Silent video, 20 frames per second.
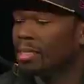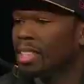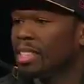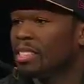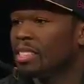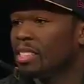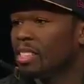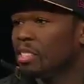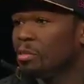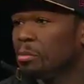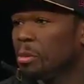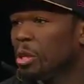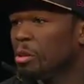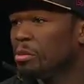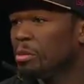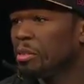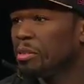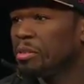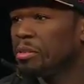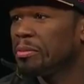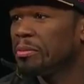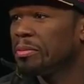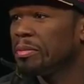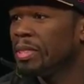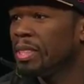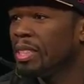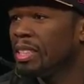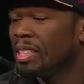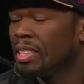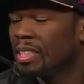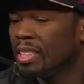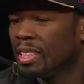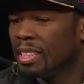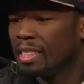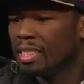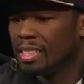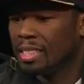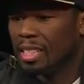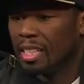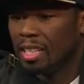nature of both of them
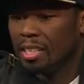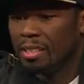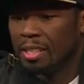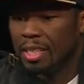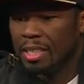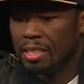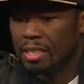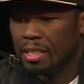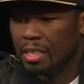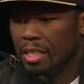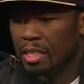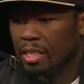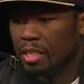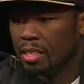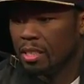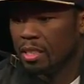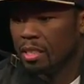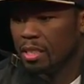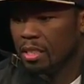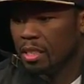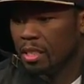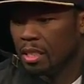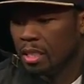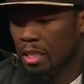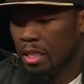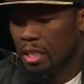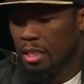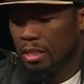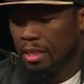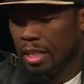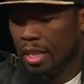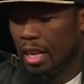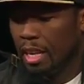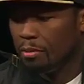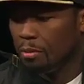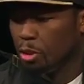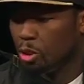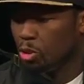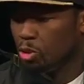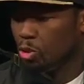is there, and they
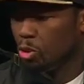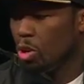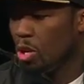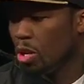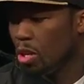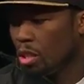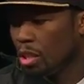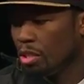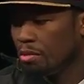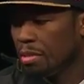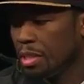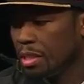have a strong,